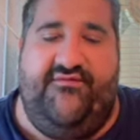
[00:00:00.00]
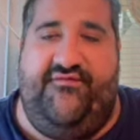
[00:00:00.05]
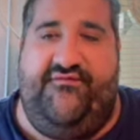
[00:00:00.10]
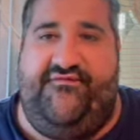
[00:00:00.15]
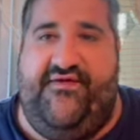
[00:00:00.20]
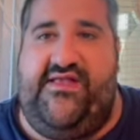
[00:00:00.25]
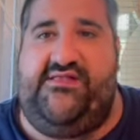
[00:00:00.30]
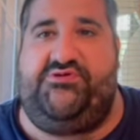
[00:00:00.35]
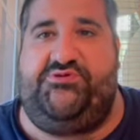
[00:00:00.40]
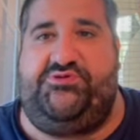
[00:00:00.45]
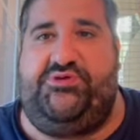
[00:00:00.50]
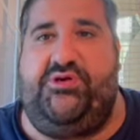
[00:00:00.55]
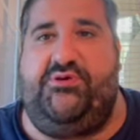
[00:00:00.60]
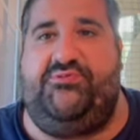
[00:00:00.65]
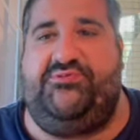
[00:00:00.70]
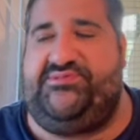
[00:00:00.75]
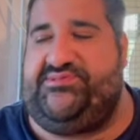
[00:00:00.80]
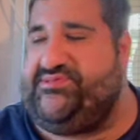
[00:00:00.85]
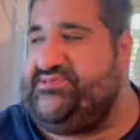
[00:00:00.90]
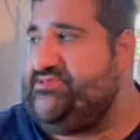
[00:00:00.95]

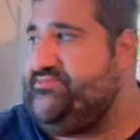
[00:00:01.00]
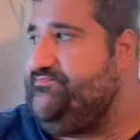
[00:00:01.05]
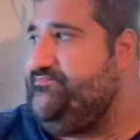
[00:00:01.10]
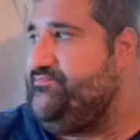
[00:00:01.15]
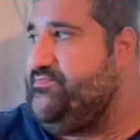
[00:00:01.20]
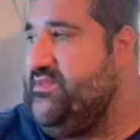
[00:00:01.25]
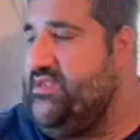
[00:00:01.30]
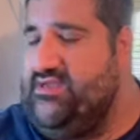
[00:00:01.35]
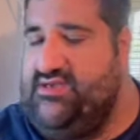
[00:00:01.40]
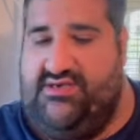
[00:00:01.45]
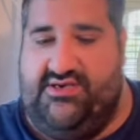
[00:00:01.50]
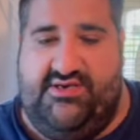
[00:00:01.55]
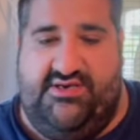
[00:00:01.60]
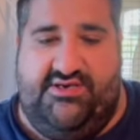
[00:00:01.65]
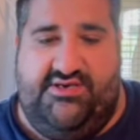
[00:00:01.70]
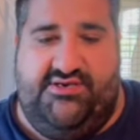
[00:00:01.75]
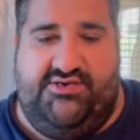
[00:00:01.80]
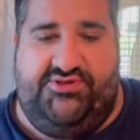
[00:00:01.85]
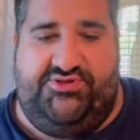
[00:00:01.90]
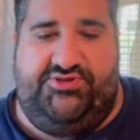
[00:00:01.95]
FinJuice,
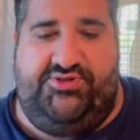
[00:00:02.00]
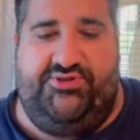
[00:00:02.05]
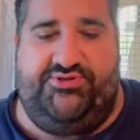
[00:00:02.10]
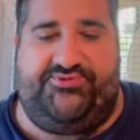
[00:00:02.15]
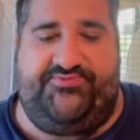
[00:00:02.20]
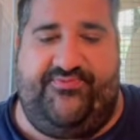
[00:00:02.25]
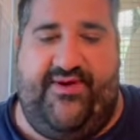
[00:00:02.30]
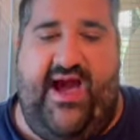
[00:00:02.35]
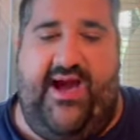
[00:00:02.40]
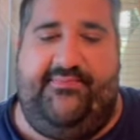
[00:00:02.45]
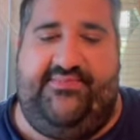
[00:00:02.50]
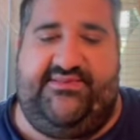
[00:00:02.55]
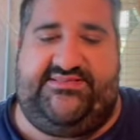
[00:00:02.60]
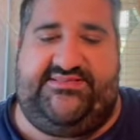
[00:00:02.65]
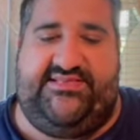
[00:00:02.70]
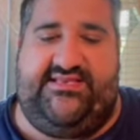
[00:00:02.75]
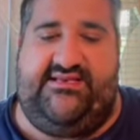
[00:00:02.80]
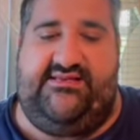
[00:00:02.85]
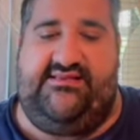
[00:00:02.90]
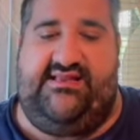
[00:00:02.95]
Juice
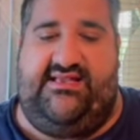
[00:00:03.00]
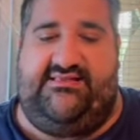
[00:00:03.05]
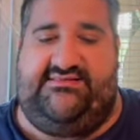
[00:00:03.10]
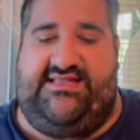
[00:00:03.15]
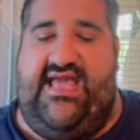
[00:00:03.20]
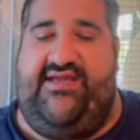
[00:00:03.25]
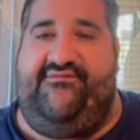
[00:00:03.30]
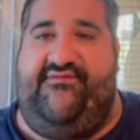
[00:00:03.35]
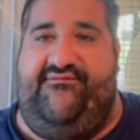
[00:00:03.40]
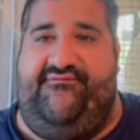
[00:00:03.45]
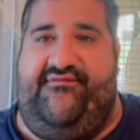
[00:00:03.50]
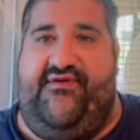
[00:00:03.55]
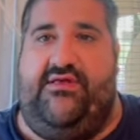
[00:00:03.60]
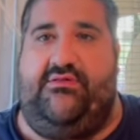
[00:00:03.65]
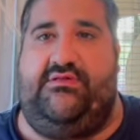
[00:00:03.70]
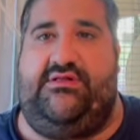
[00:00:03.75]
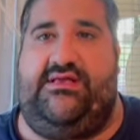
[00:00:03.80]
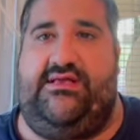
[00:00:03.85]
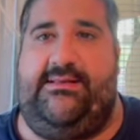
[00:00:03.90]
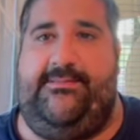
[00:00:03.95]
Robinson, and David
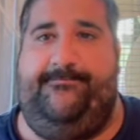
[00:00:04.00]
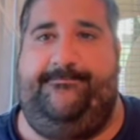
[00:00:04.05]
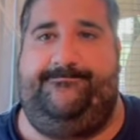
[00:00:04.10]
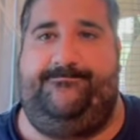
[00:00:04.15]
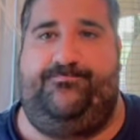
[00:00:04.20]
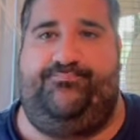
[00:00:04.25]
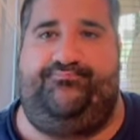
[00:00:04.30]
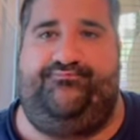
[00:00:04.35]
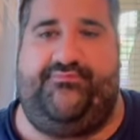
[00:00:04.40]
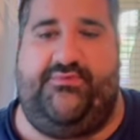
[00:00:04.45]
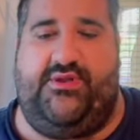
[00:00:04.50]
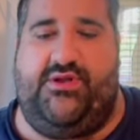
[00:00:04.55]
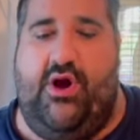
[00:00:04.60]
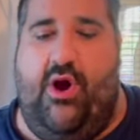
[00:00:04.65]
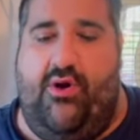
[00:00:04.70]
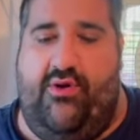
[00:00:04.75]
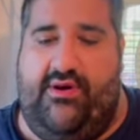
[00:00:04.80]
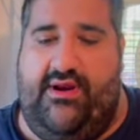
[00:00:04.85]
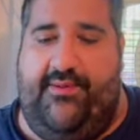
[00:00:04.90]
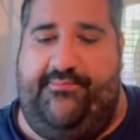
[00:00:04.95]
Finlay
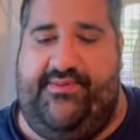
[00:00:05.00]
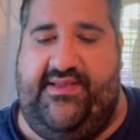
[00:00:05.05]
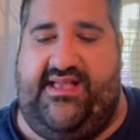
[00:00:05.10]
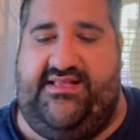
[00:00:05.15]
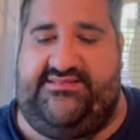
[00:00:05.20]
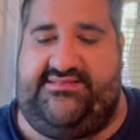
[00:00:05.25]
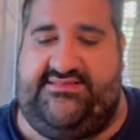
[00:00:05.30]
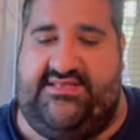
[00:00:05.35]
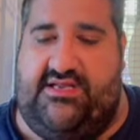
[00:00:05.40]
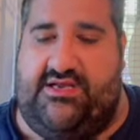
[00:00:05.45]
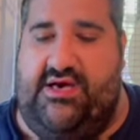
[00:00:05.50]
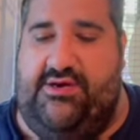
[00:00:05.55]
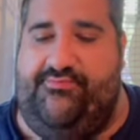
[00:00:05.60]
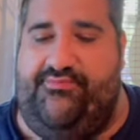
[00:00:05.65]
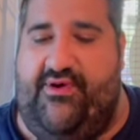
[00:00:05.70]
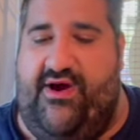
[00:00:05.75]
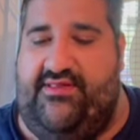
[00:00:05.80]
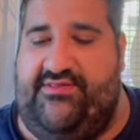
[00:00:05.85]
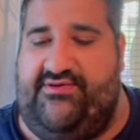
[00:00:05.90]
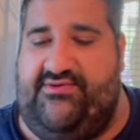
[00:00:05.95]
going up against the Good
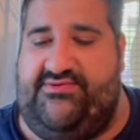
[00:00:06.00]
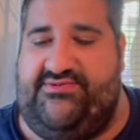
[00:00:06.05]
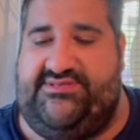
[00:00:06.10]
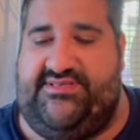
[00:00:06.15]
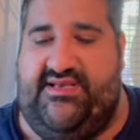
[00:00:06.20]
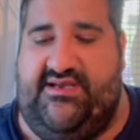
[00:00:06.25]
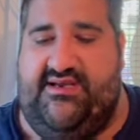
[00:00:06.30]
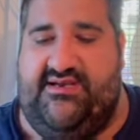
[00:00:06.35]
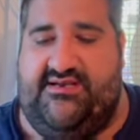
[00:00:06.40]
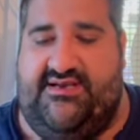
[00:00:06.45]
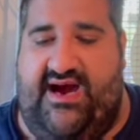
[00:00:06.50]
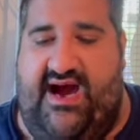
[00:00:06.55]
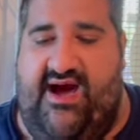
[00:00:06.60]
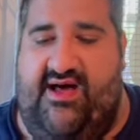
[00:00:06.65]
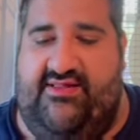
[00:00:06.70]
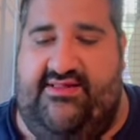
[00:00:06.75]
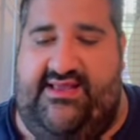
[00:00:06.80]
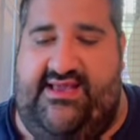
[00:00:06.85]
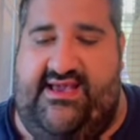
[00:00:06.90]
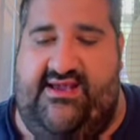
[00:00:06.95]
Brothers,
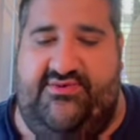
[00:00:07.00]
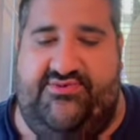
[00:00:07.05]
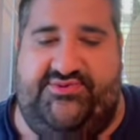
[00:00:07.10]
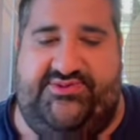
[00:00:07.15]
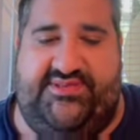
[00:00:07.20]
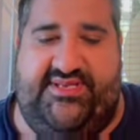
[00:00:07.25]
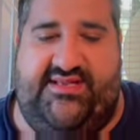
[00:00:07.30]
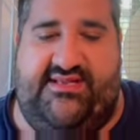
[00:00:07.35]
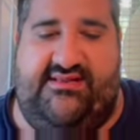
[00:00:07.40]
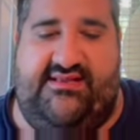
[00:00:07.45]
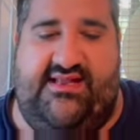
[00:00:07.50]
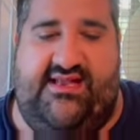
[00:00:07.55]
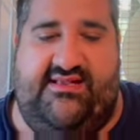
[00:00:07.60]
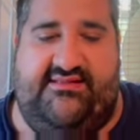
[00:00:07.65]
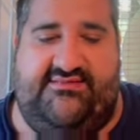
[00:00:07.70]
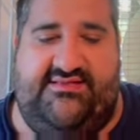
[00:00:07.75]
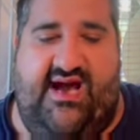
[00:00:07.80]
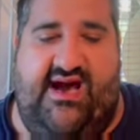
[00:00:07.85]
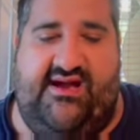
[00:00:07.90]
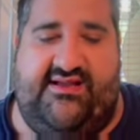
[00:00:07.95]
Karl Anderson,
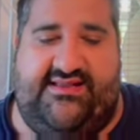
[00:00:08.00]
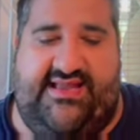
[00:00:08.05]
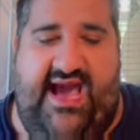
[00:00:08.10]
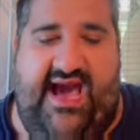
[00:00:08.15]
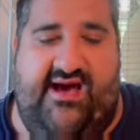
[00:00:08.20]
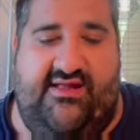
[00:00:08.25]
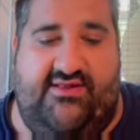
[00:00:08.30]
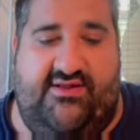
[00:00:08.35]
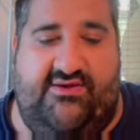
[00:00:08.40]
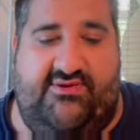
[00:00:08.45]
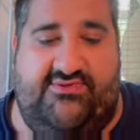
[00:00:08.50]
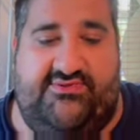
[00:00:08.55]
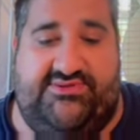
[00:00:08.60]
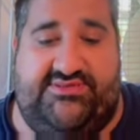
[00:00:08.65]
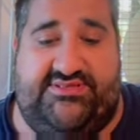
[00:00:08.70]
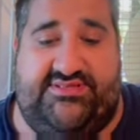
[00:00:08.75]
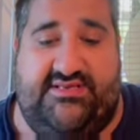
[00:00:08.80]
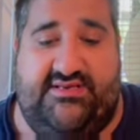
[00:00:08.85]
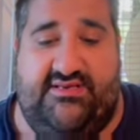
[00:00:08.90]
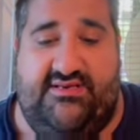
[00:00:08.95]
and Doc
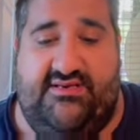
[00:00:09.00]
Gallows.